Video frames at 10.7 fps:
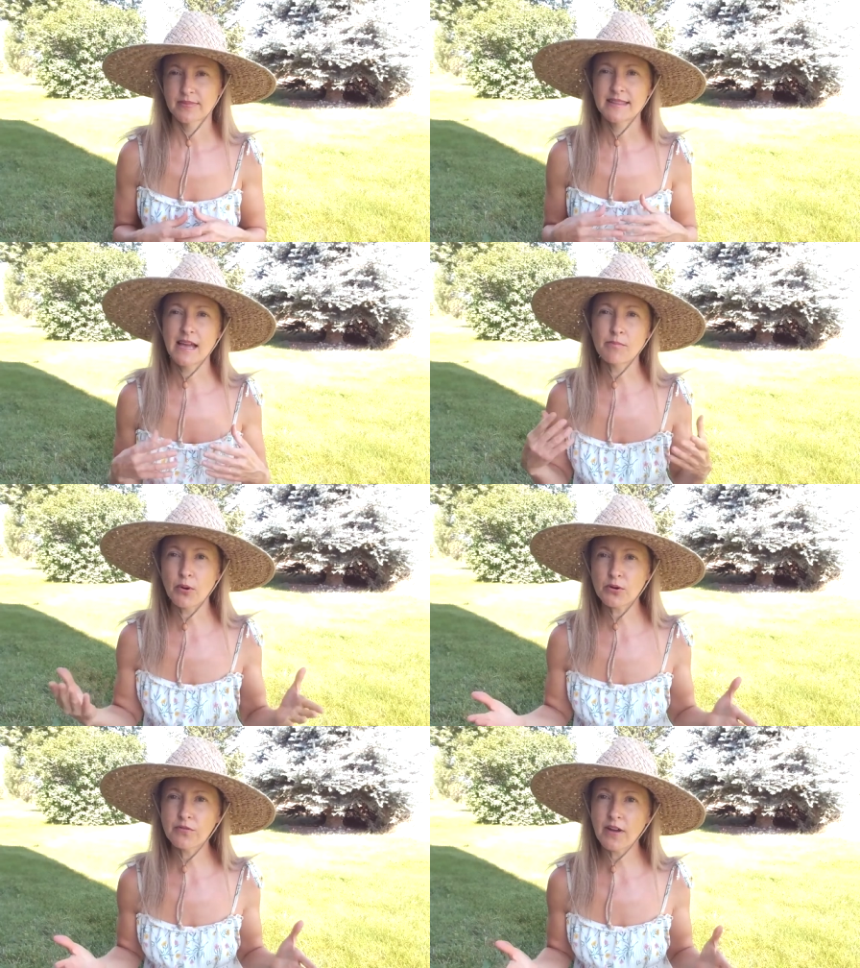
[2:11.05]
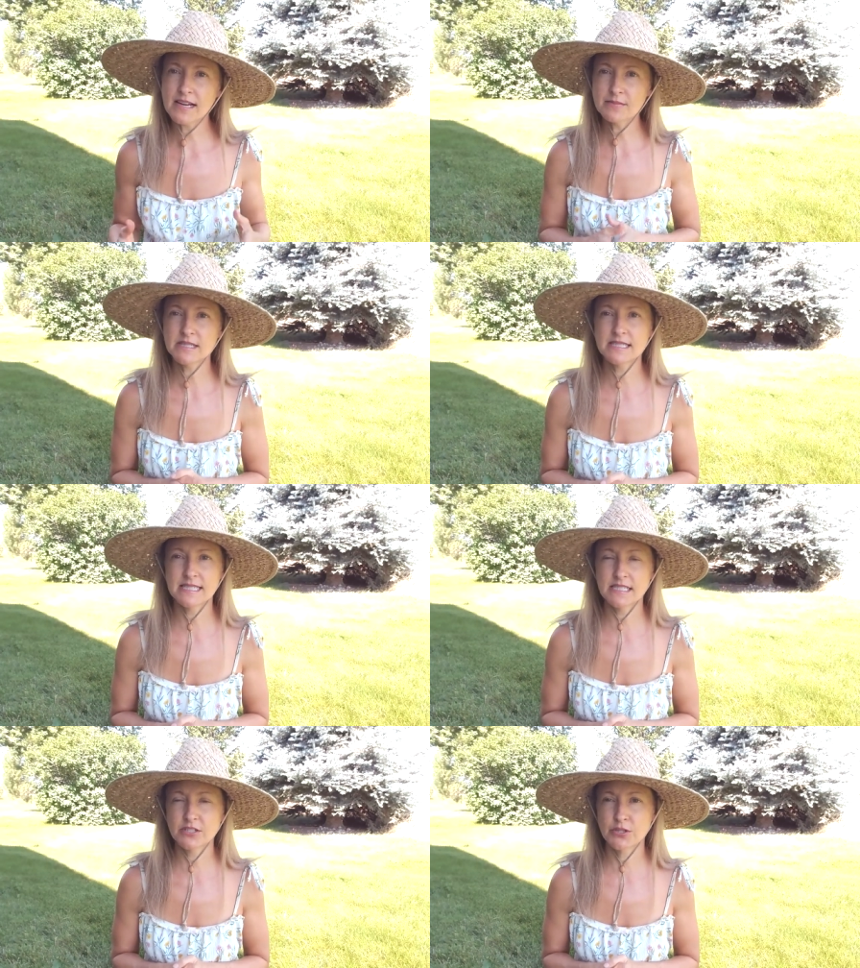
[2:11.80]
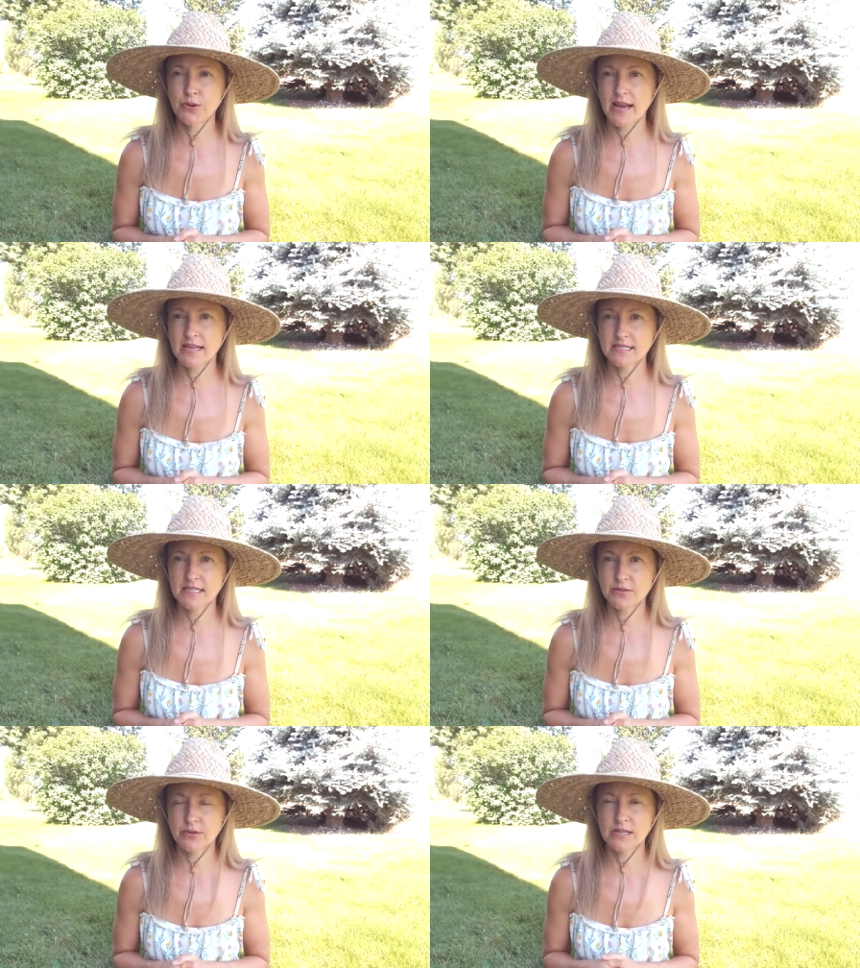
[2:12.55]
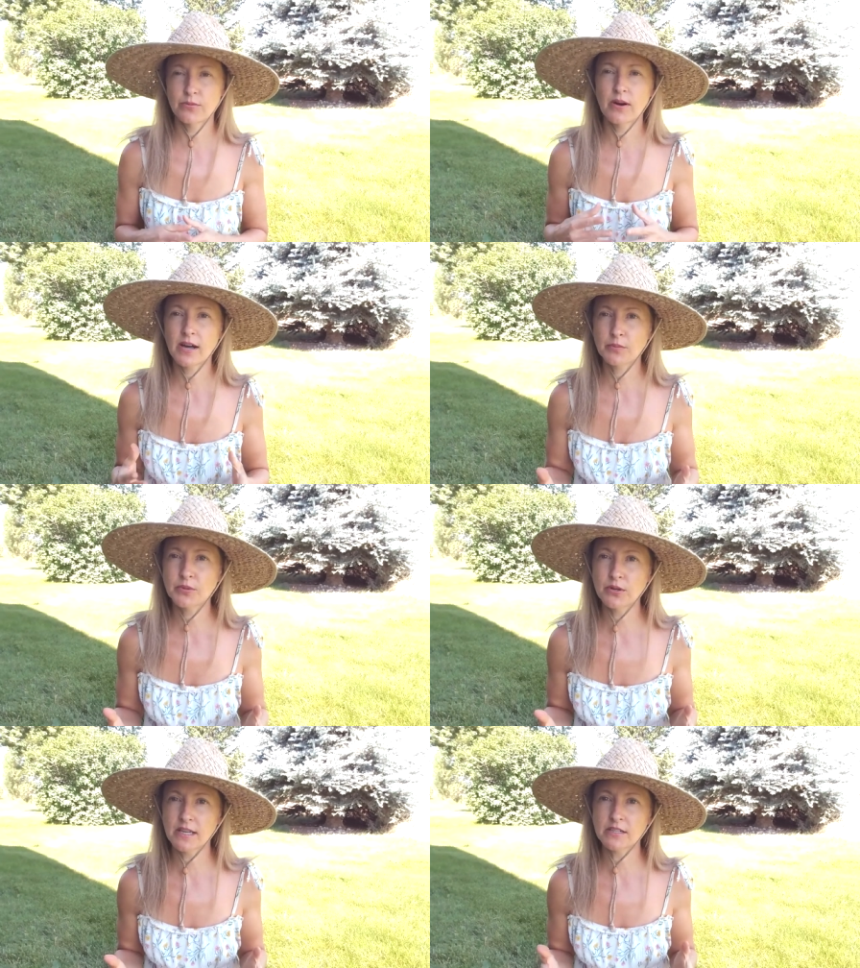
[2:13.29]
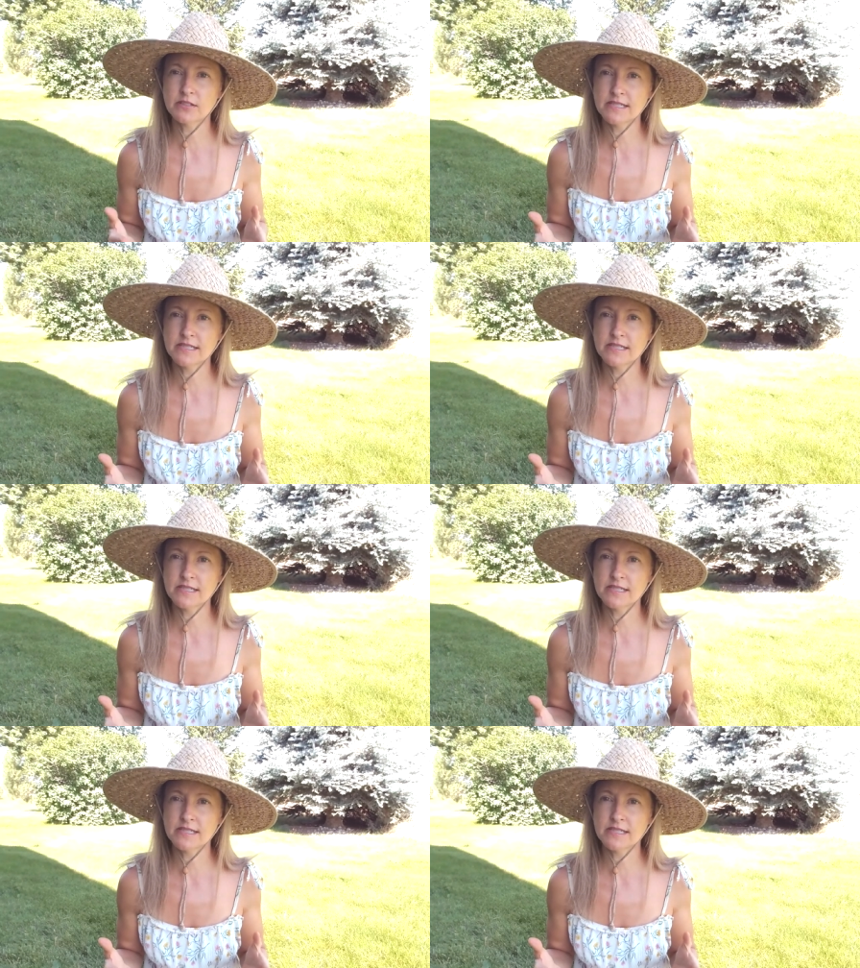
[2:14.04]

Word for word: Now, both vitamins D2 and D3 will help you get your D